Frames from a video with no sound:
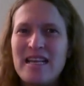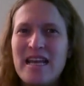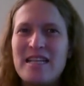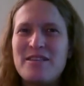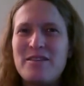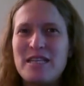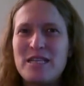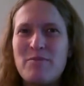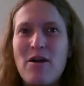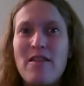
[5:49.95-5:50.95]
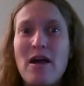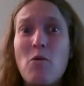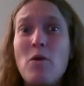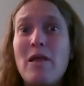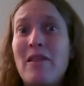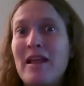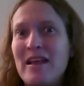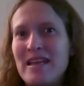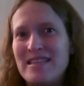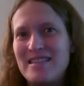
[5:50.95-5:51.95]
And so this is part of that
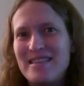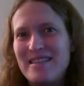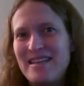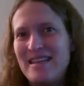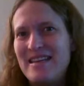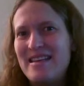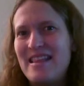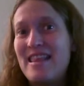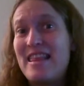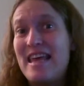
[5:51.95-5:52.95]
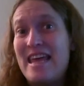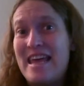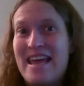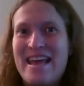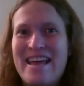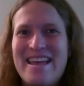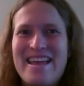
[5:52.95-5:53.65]
willingness thing,